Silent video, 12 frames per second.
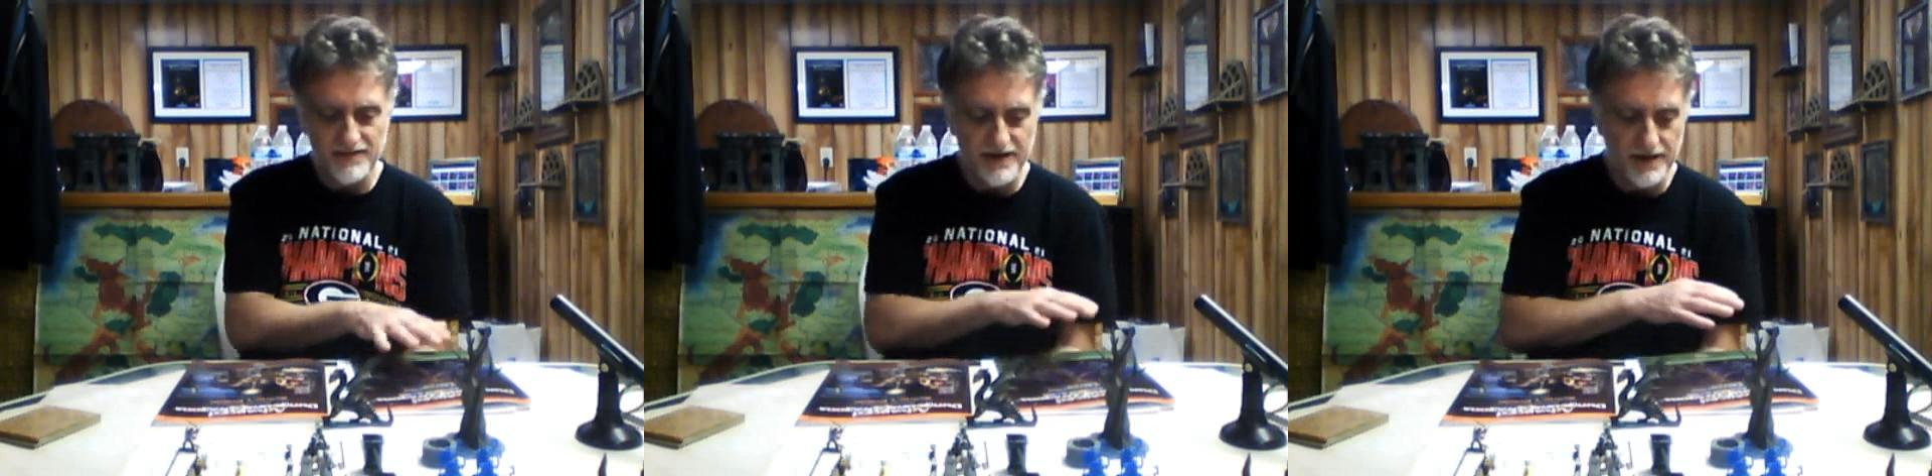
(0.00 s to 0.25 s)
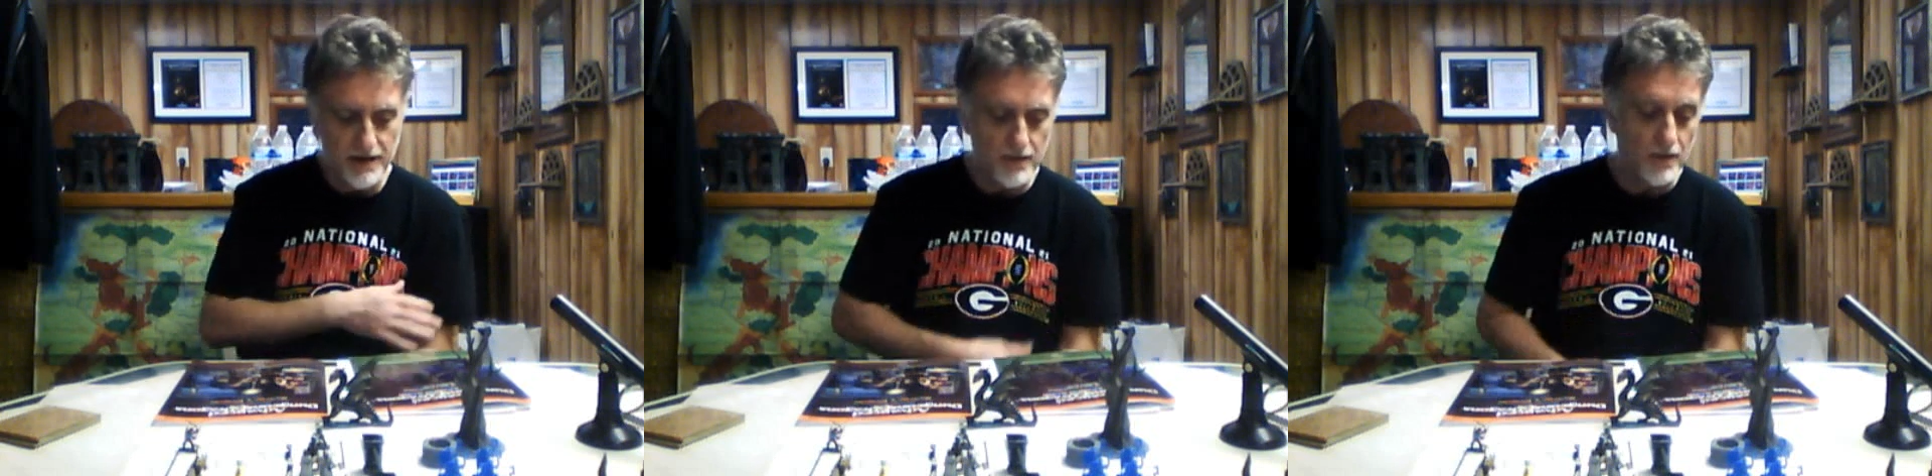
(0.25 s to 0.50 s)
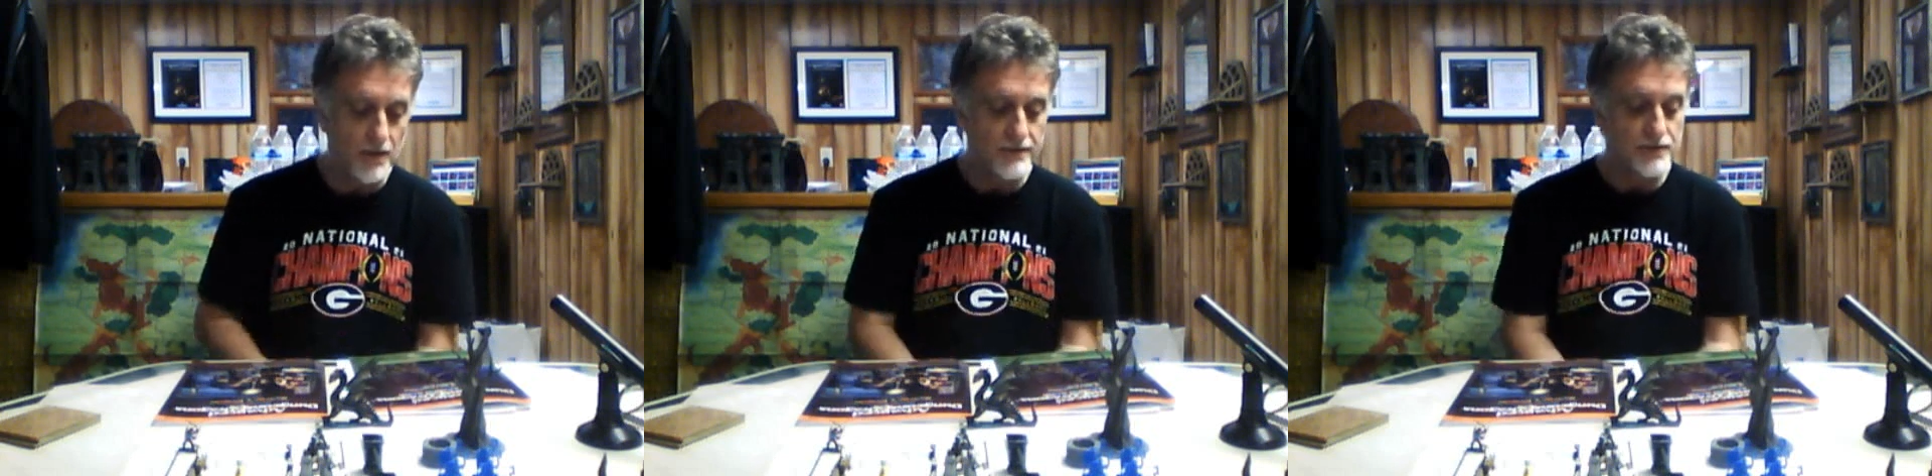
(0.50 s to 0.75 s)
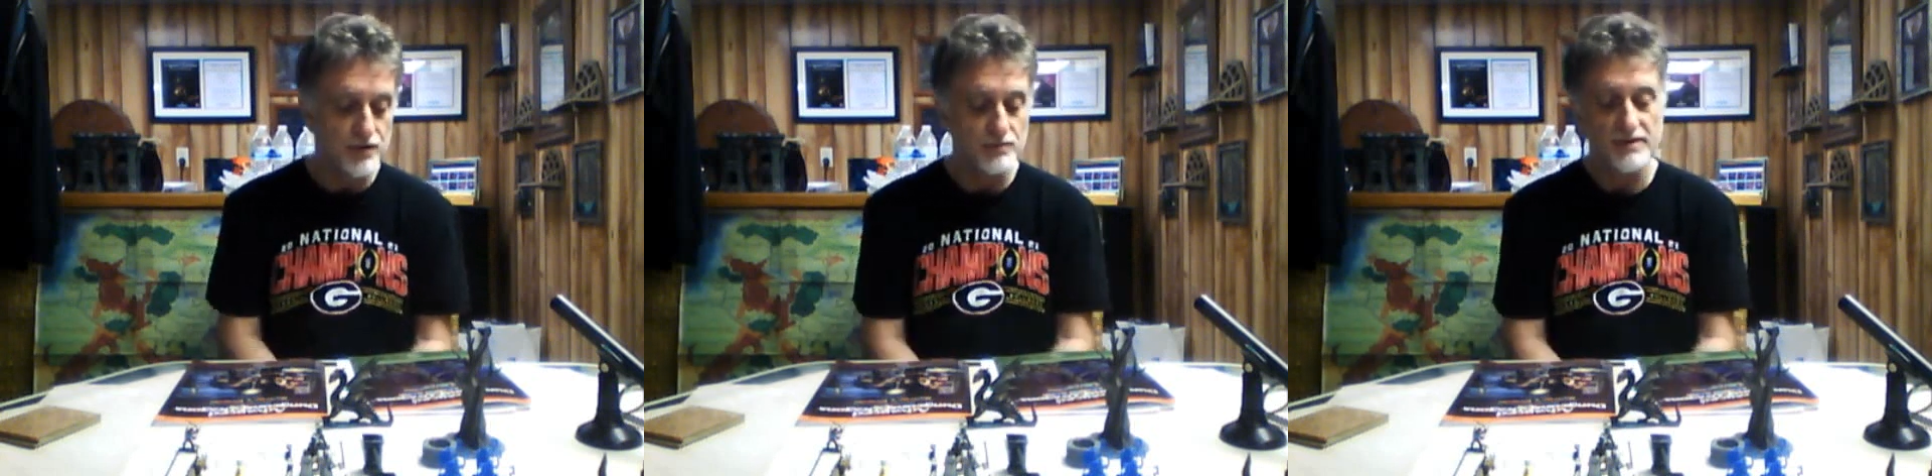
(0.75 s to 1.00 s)
video
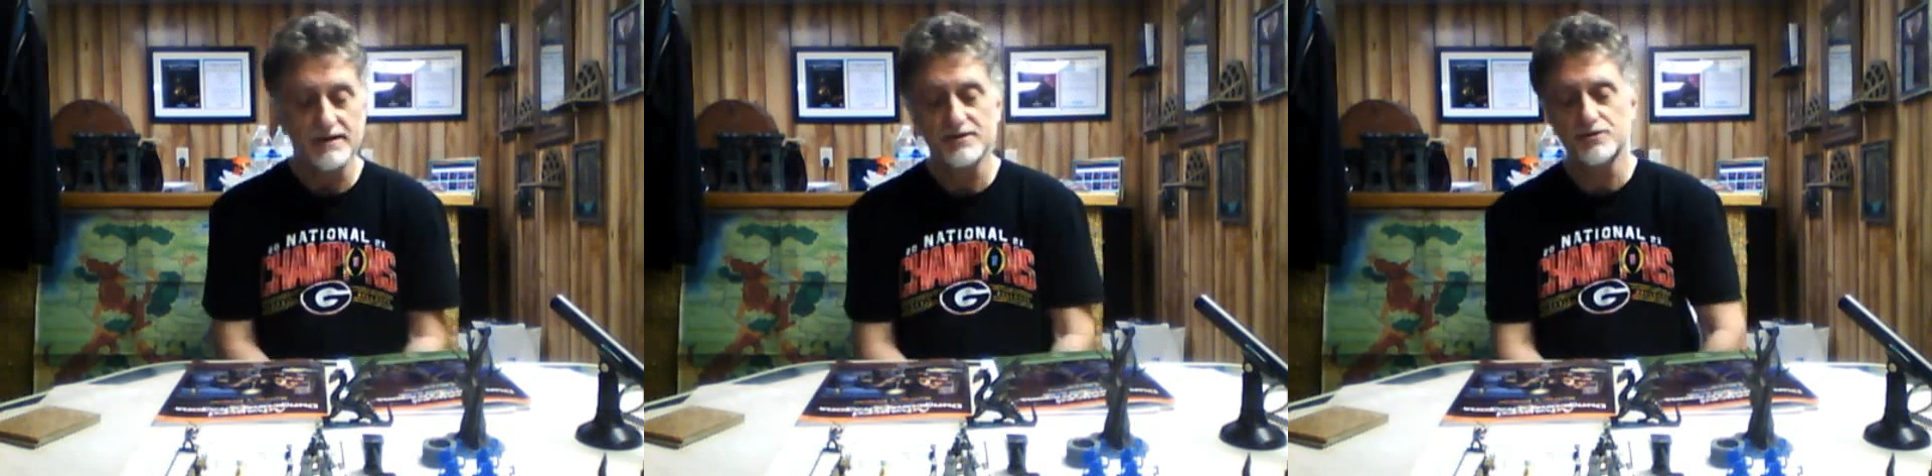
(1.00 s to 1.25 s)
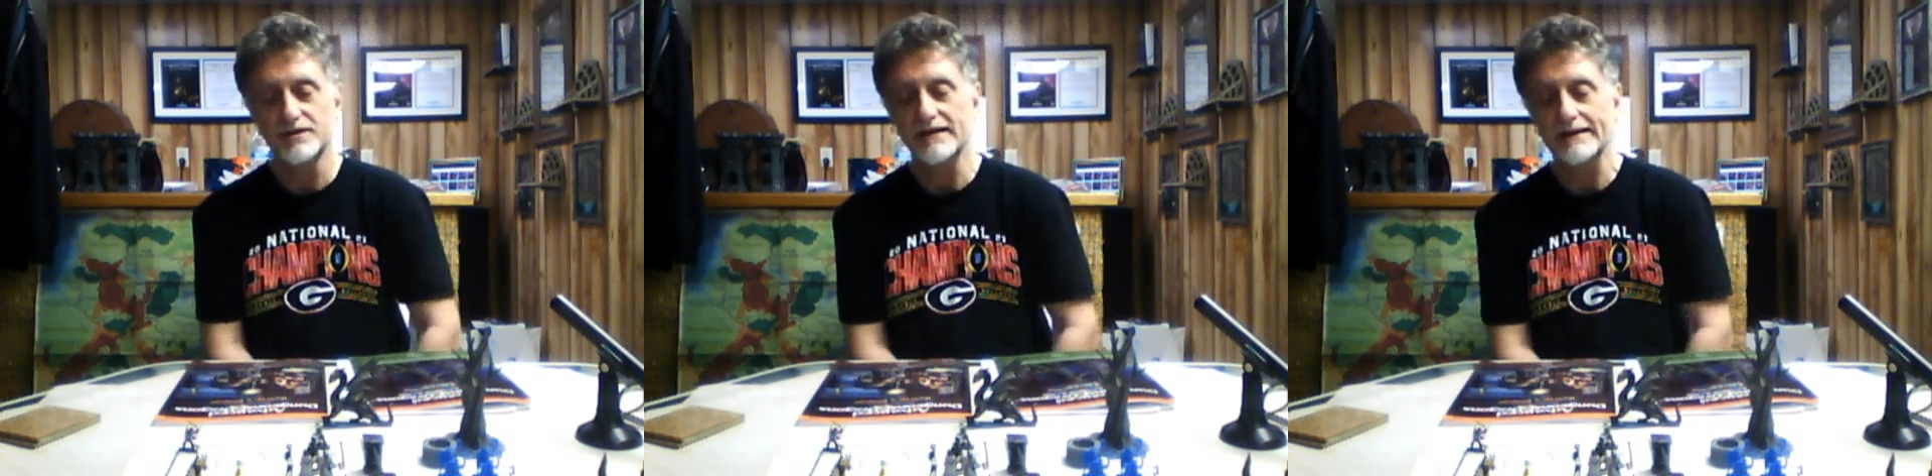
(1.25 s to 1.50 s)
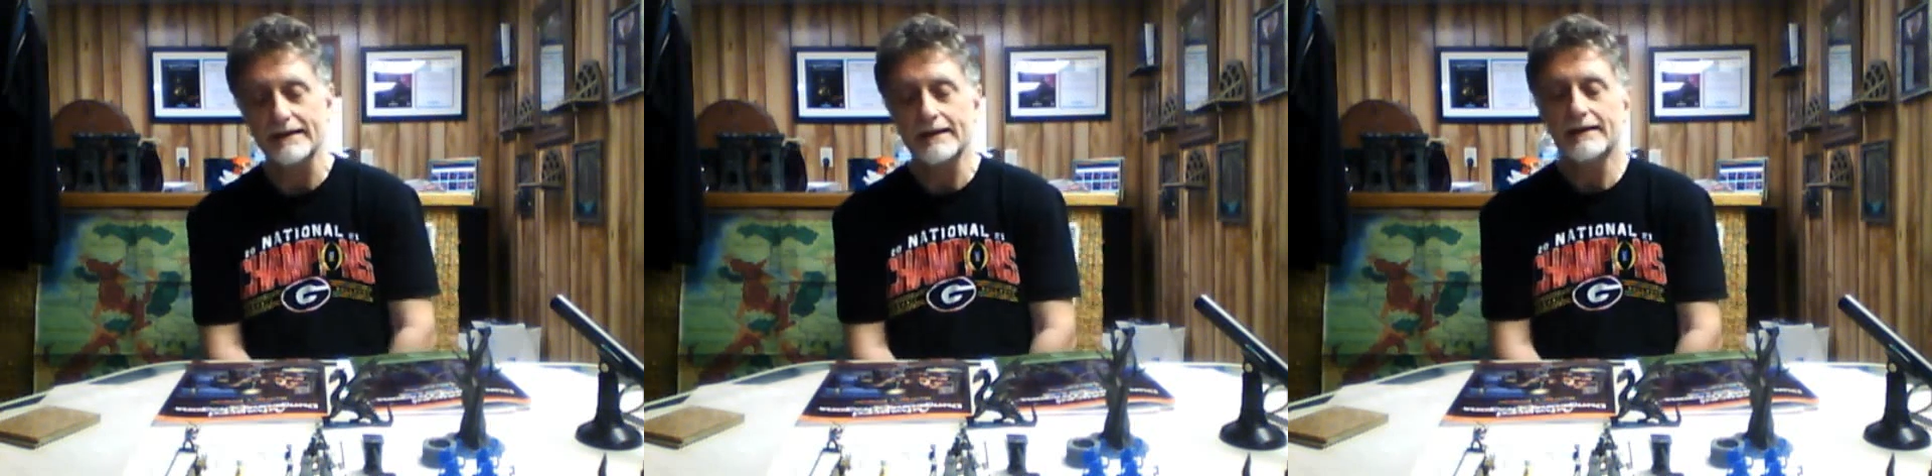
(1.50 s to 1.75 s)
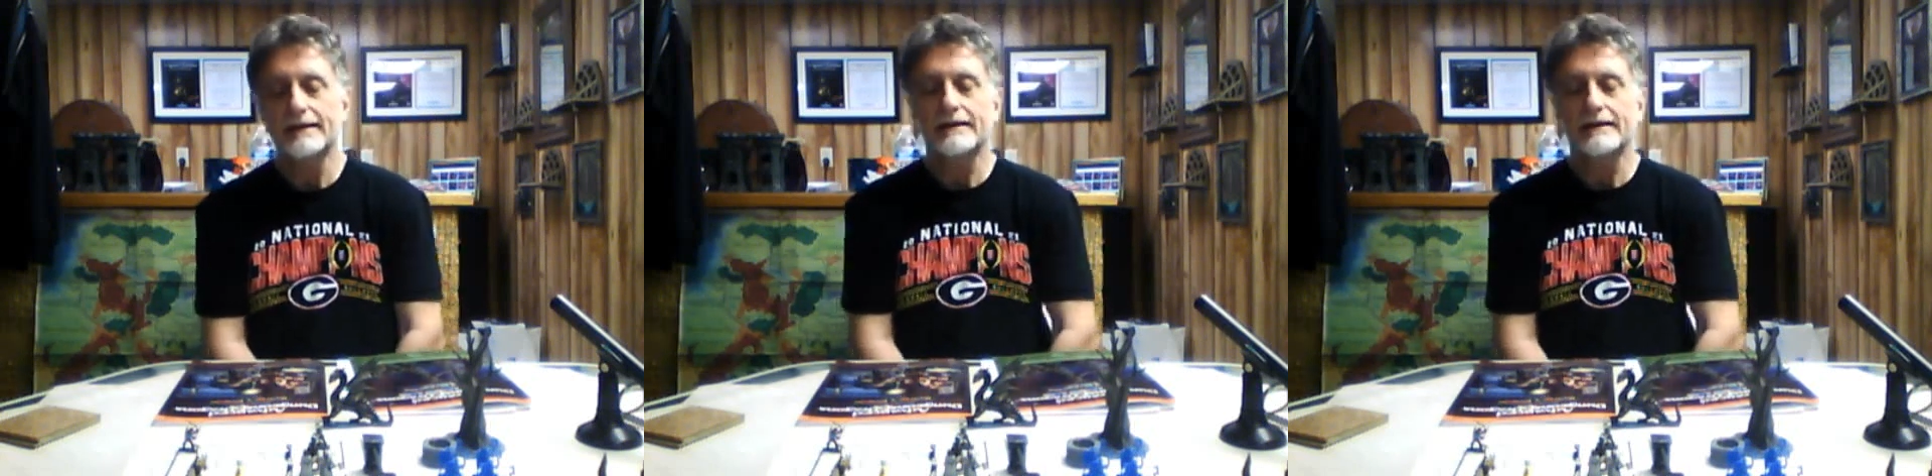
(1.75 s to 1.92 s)
on Tomb of the Lizard King